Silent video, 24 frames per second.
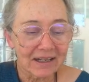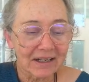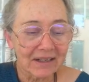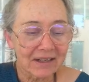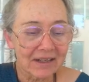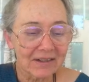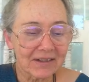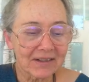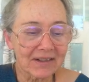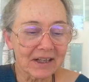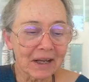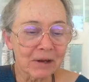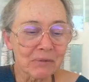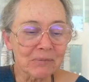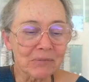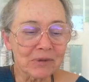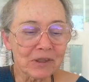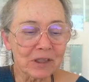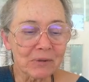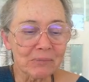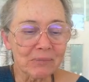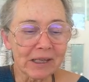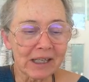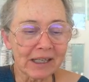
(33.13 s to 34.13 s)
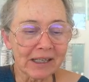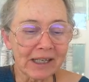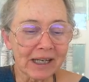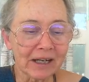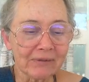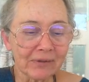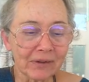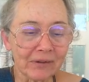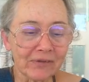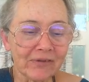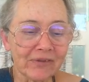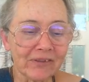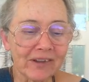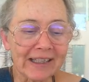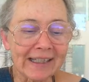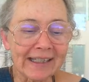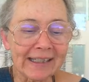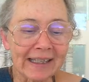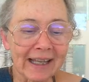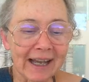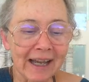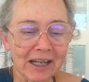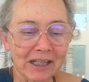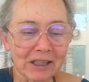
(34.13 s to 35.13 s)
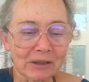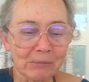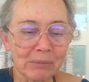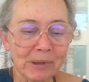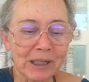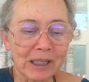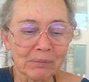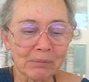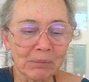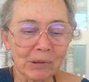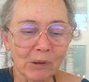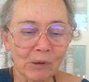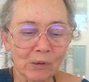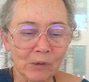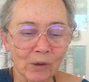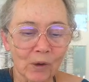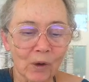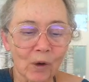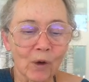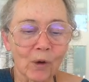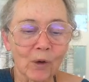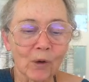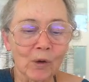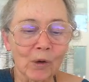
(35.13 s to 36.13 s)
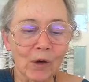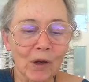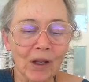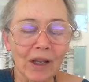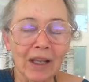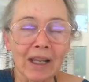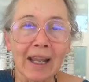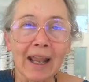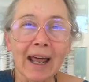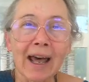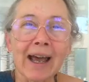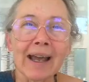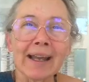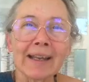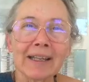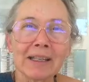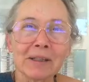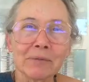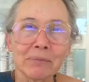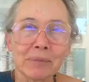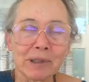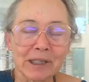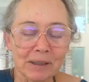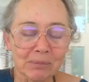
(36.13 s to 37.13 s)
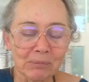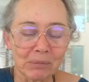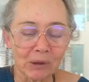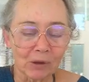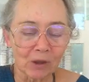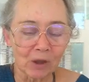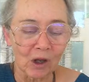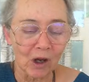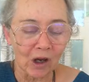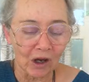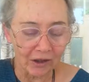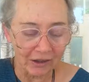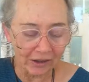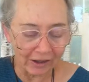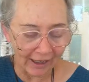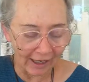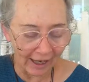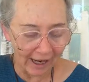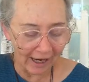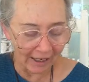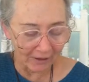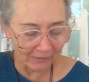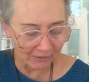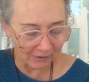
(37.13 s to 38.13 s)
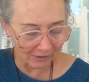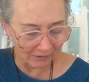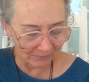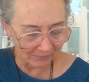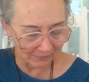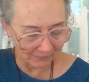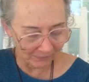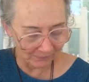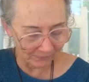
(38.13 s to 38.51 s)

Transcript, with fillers: Some speak of a feline people or a lion people on Lyra.